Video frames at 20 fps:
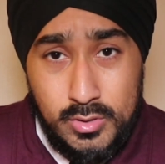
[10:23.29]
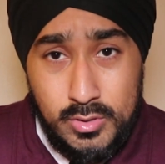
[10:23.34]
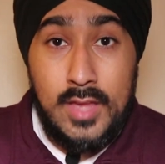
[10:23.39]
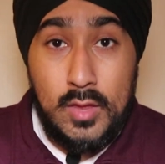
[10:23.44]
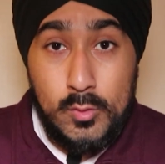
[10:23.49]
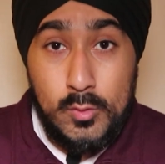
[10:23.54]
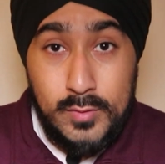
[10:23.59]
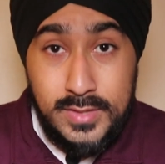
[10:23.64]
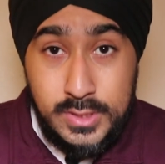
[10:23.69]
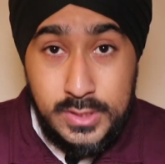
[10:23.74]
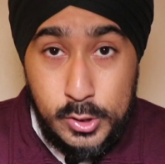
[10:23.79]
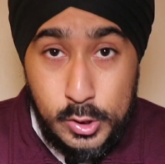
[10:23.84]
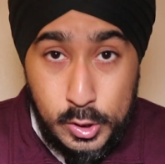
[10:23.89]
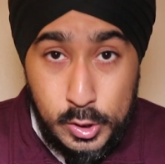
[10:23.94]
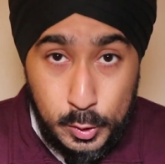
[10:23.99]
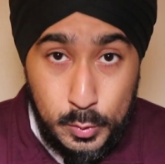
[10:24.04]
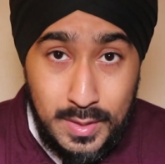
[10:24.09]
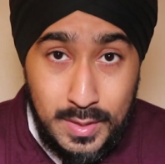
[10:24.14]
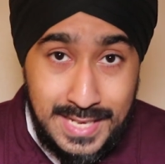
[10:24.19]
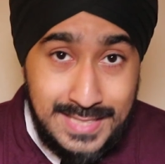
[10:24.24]
Now the risk to
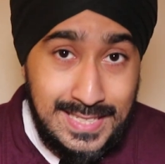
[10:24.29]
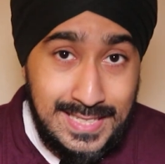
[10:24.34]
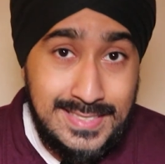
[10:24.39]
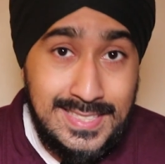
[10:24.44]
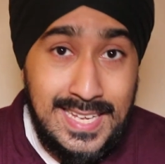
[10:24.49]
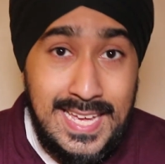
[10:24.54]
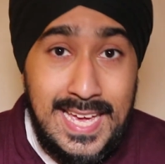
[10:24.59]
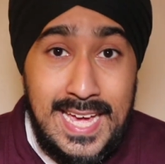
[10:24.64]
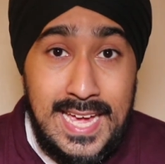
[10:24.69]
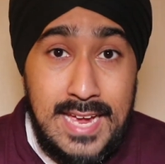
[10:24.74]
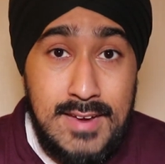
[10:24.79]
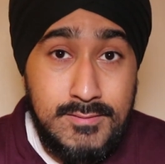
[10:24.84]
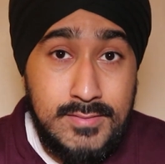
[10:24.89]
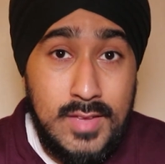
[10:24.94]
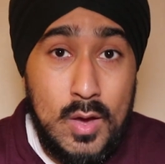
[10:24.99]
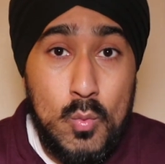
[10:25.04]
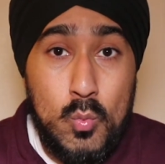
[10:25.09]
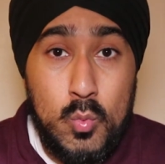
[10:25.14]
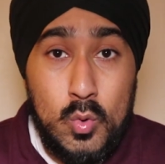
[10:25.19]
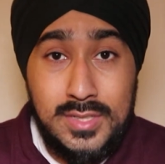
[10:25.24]
you is that if
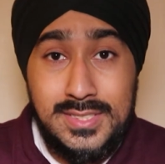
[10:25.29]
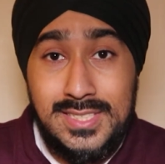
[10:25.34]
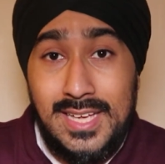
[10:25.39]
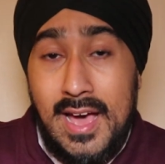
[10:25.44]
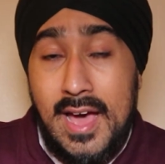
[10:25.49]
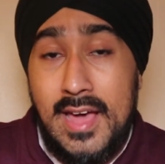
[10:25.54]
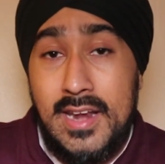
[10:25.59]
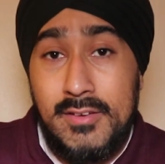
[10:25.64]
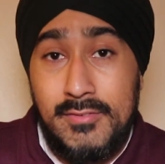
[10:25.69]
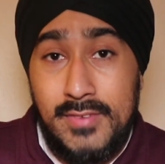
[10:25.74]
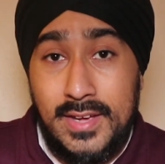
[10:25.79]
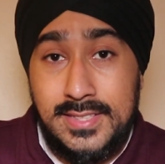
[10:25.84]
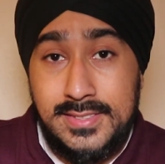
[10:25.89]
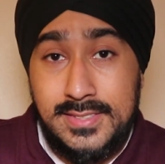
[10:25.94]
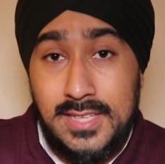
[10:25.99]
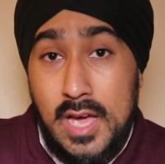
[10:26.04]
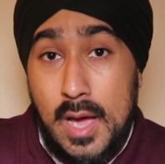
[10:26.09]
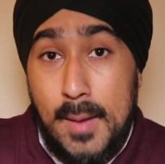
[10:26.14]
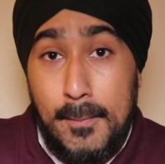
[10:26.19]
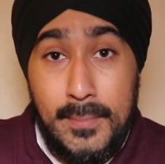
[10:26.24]
there was an event,
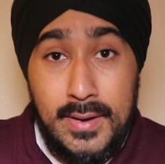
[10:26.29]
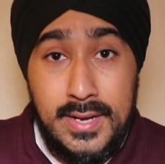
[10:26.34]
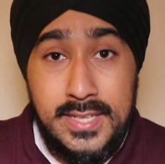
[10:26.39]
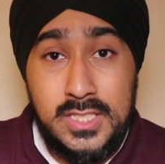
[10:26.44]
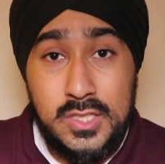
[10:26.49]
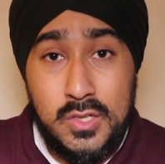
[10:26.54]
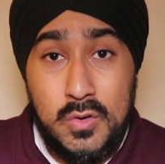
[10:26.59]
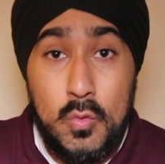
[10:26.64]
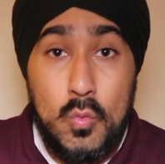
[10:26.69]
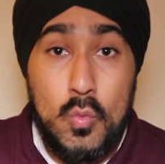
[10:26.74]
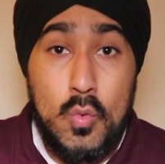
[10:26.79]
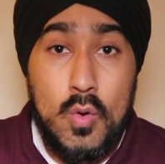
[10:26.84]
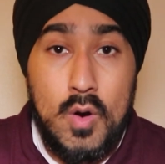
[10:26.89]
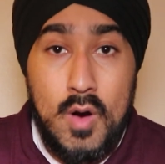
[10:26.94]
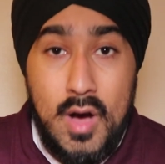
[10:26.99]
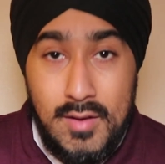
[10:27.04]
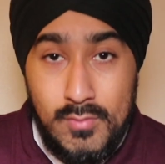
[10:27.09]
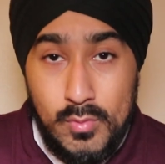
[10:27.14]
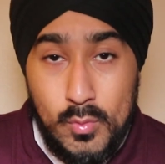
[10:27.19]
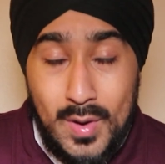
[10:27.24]
political or
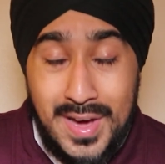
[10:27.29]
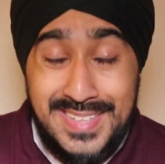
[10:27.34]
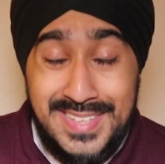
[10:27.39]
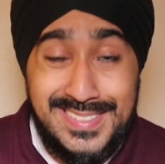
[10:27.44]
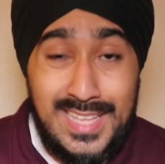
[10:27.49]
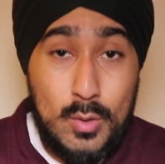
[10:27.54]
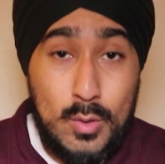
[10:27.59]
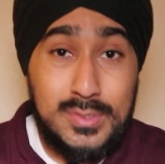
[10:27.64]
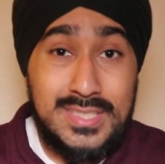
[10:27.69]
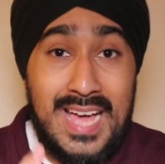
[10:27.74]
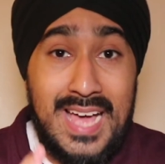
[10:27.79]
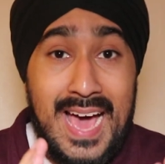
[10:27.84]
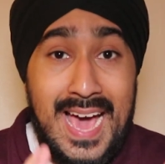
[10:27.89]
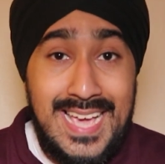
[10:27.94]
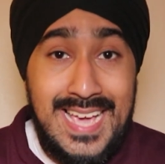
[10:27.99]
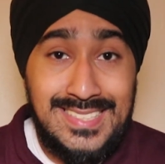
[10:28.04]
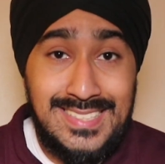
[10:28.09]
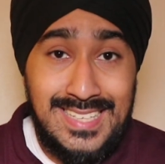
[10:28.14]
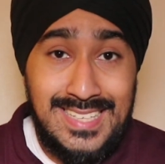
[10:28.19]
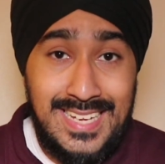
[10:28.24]
otherwise, that was
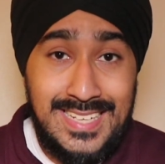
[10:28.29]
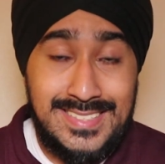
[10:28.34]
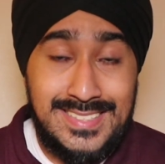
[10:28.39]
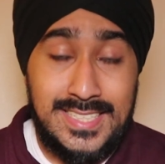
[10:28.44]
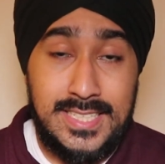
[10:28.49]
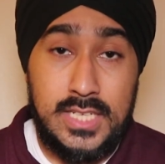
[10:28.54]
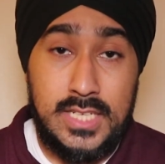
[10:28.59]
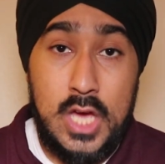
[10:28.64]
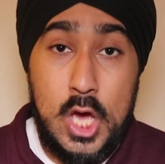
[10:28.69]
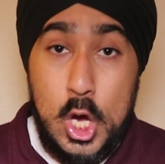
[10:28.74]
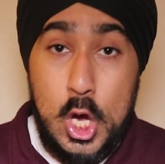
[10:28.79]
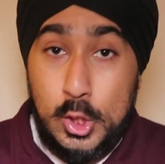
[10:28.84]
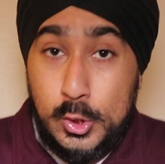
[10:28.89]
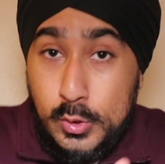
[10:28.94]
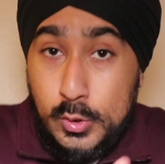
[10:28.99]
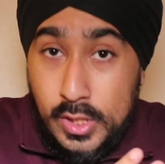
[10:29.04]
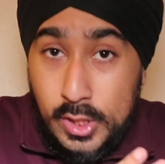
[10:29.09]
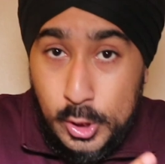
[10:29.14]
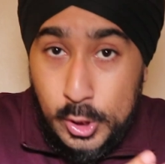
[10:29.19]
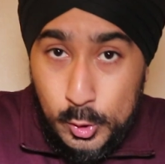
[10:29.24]
isolated to
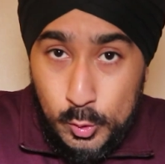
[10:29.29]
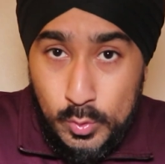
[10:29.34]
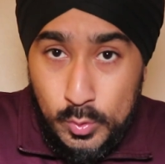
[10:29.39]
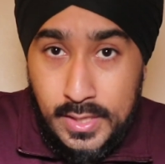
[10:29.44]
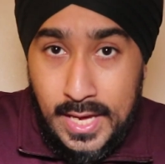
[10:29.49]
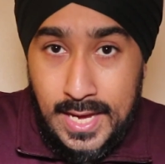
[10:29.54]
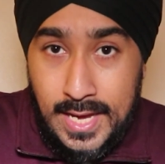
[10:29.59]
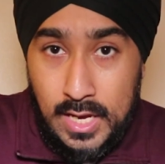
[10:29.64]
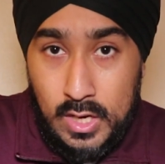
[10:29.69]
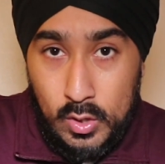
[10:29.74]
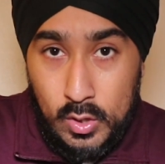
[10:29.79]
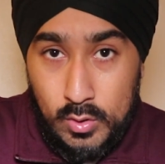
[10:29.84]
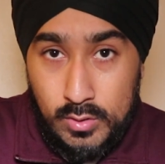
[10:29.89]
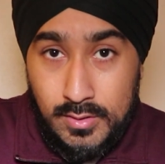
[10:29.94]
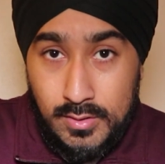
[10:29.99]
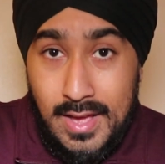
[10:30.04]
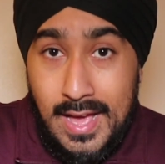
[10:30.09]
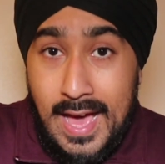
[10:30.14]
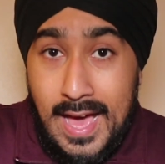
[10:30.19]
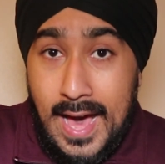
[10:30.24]
the UK alone,
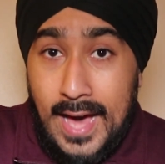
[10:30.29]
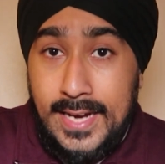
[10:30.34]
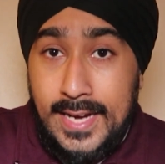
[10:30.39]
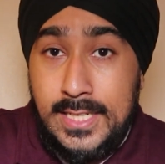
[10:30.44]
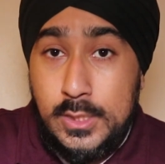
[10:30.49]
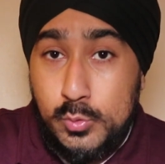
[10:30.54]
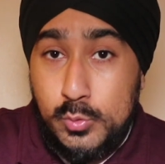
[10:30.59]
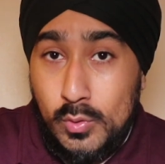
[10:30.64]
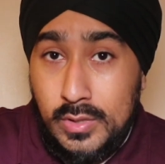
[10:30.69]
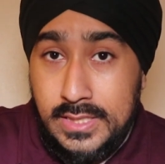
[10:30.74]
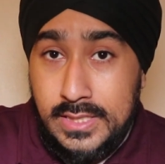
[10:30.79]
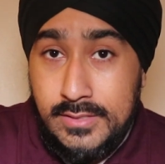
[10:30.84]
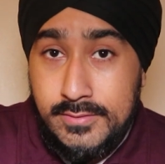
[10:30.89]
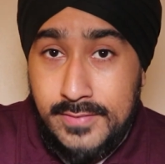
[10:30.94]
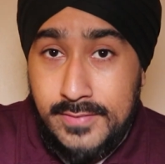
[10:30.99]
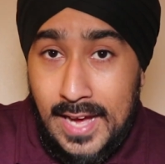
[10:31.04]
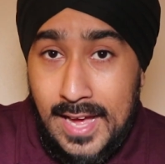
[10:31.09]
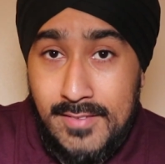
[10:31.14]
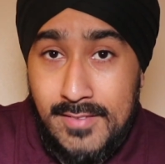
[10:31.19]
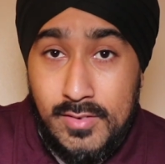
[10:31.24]
at least
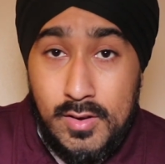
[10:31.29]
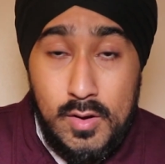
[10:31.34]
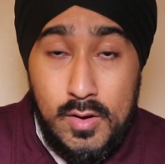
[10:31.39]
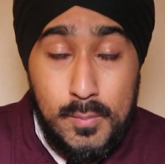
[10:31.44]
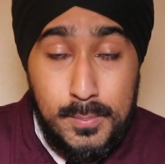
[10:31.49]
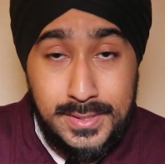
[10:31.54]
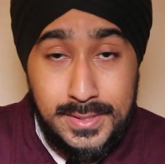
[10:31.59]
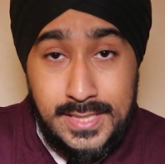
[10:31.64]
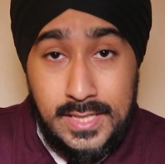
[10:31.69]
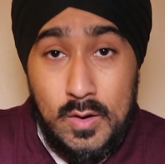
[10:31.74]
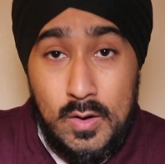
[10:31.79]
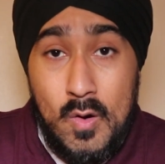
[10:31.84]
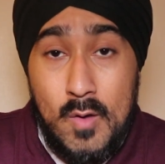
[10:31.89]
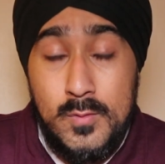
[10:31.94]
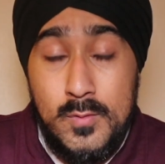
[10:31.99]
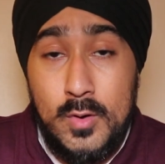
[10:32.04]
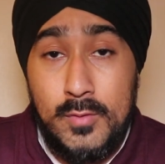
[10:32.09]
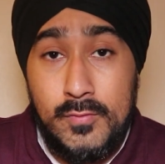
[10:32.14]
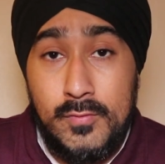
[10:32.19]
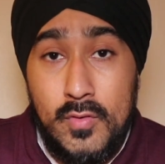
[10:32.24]
25% of
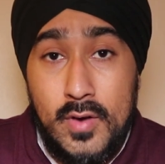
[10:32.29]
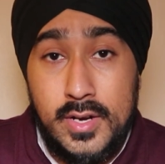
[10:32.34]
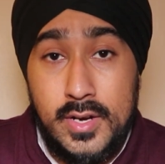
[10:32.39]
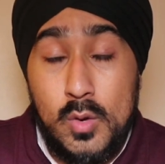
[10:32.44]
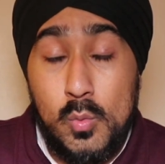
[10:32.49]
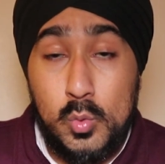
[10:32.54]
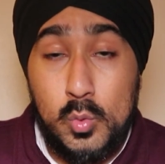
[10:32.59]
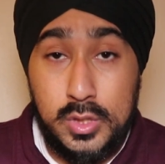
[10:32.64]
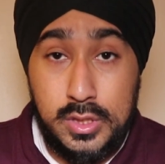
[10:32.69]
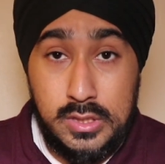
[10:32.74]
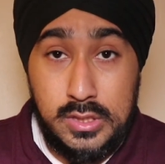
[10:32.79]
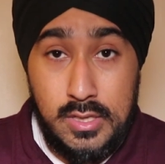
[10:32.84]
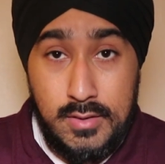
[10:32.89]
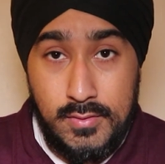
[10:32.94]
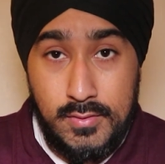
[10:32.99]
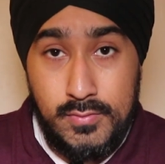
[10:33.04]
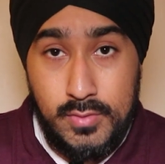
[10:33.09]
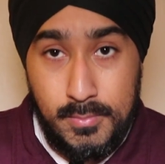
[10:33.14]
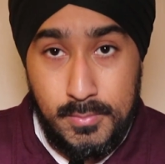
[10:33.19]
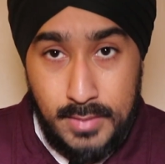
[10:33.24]
your fund will
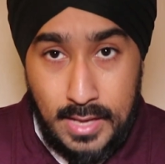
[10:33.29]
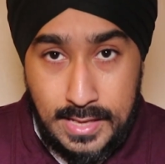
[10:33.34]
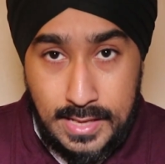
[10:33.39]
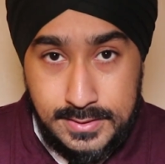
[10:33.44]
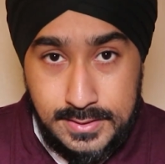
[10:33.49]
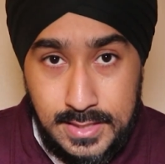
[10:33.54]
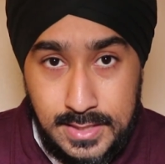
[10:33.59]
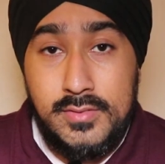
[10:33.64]
suffer from that.